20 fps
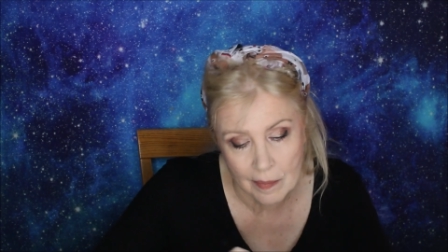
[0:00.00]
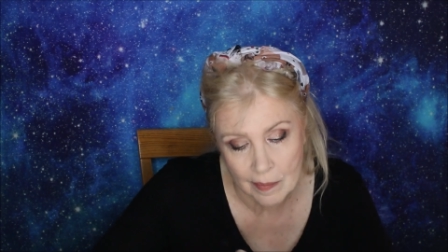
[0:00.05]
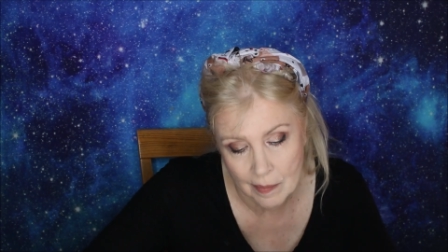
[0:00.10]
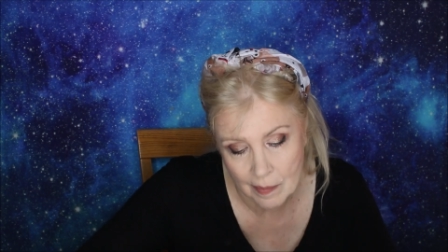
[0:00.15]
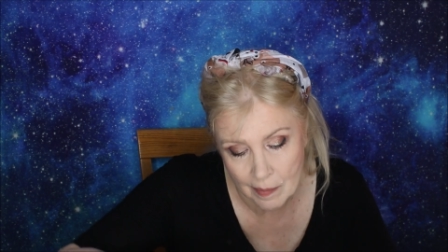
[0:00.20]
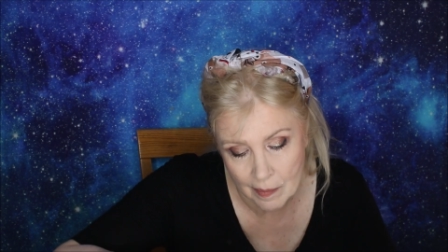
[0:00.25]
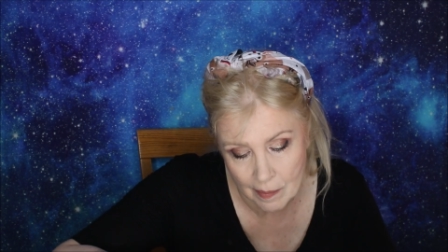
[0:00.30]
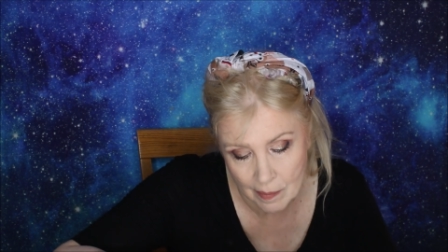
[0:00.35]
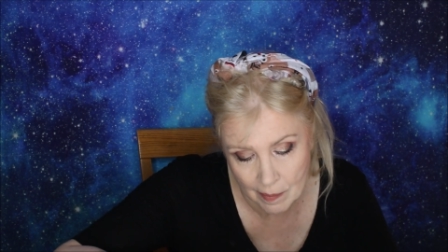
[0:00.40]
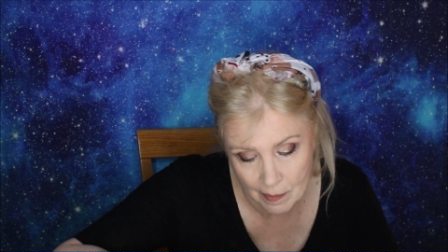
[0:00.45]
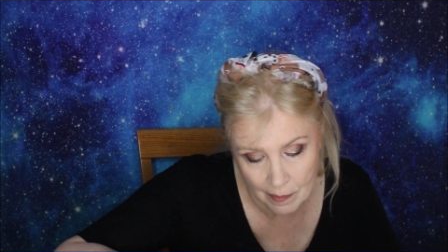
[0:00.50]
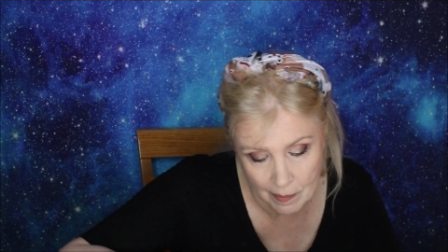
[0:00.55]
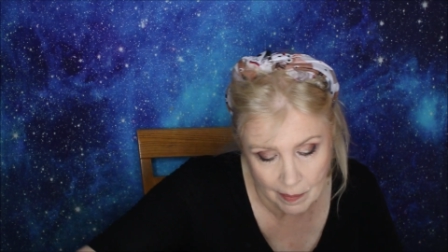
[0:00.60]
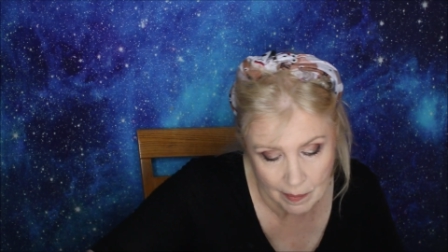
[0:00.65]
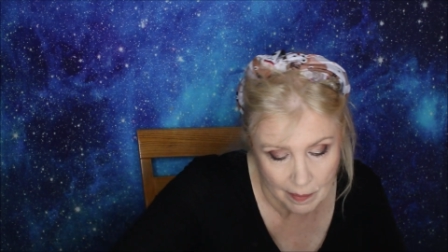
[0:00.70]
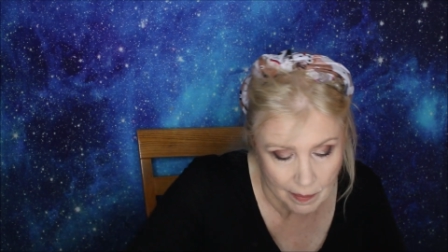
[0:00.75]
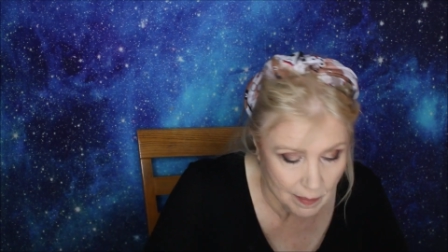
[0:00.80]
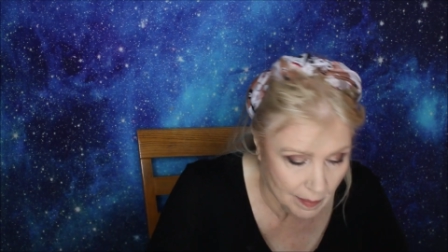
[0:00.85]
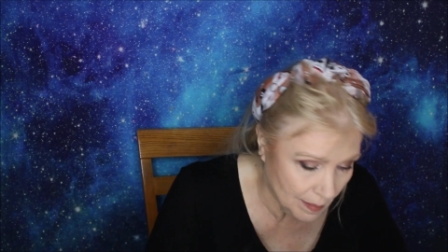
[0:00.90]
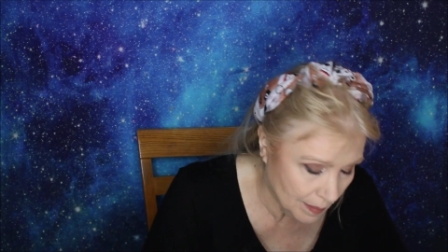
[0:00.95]
Now this
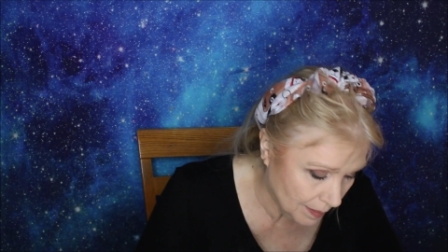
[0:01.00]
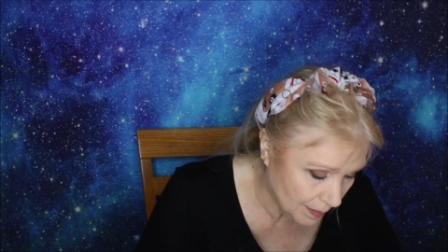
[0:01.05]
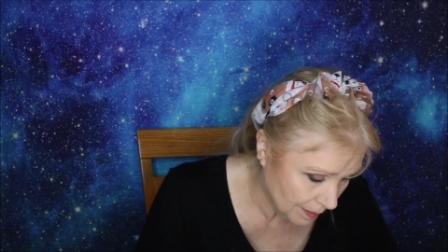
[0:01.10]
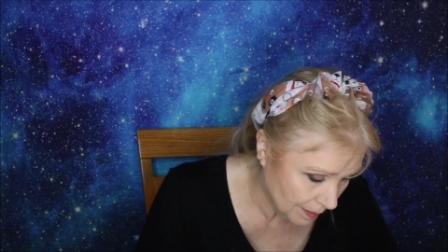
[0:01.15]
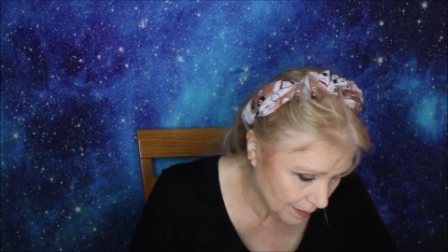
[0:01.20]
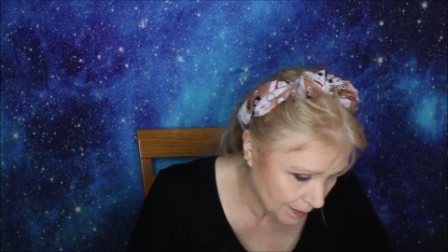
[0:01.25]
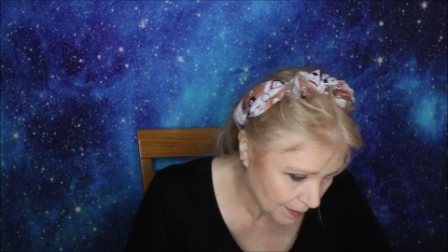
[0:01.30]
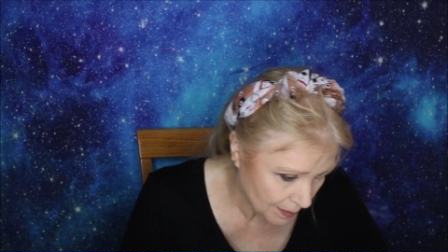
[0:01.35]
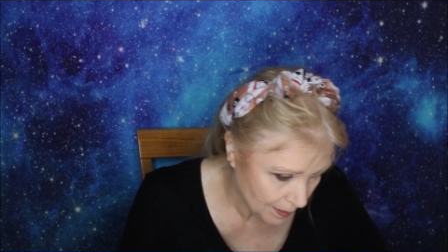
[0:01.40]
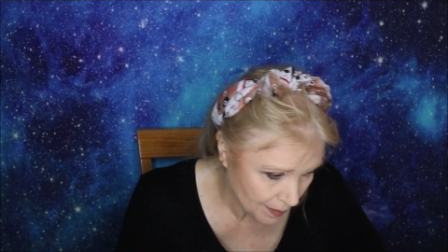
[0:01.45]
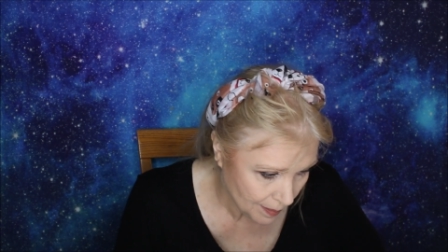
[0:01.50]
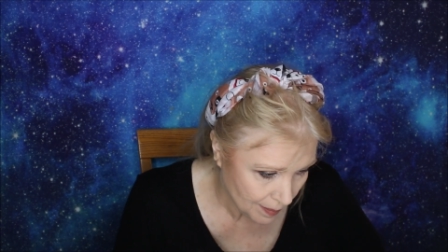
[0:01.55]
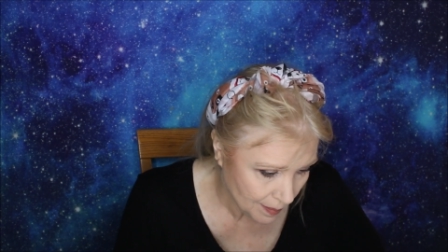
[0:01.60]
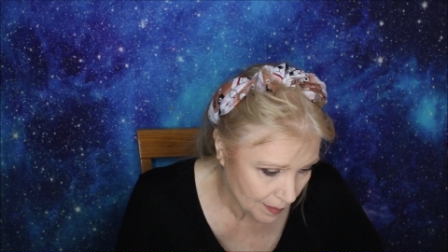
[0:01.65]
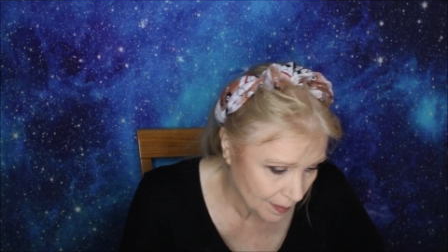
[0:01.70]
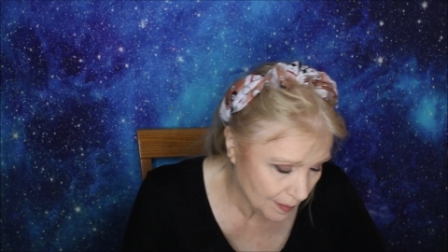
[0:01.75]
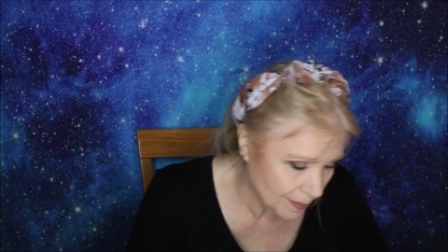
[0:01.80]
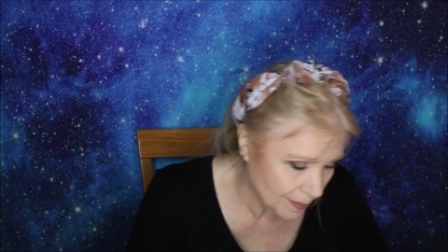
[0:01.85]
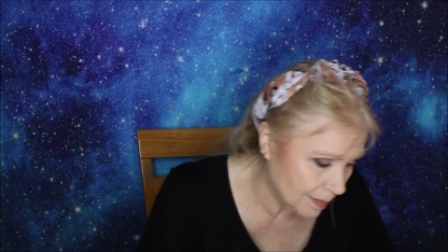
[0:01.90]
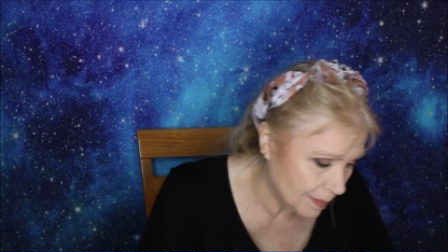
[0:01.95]
next one is
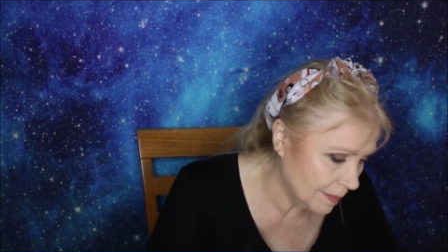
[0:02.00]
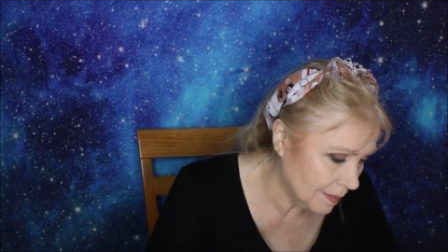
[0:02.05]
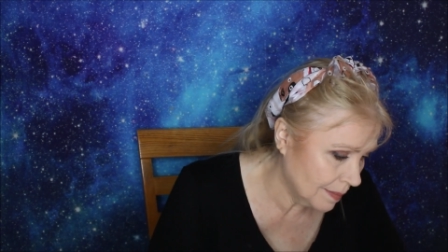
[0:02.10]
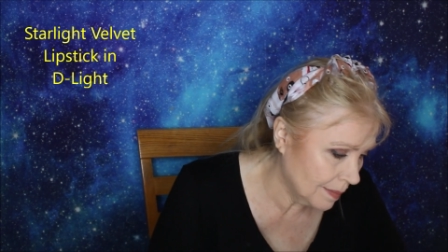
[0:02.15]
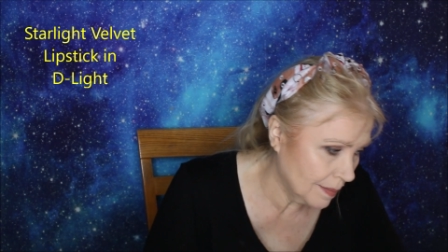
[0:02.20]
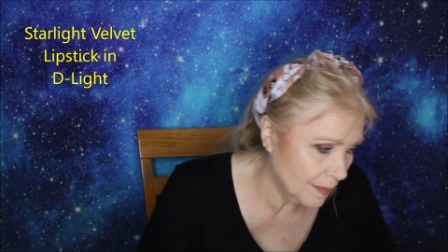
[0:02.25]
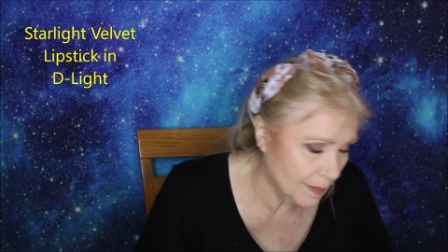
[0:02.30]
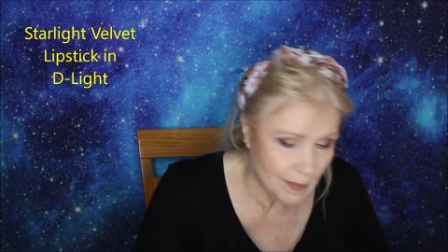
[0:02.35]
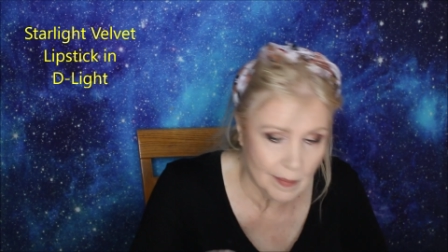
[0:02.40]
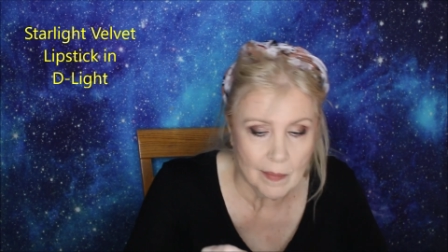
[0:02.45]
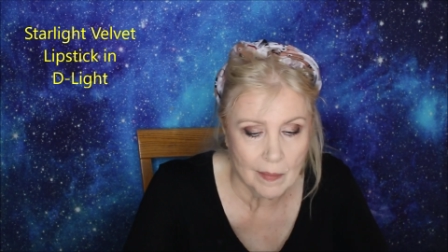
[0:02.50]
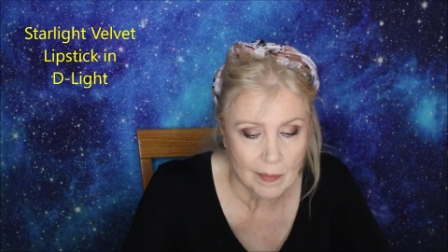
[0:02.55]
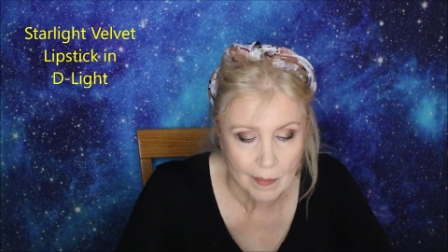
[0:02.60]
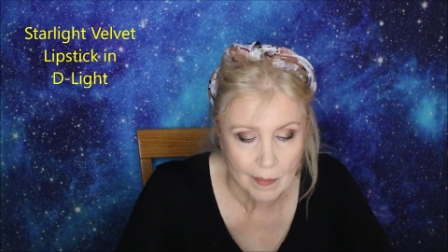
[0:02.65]
D-Light.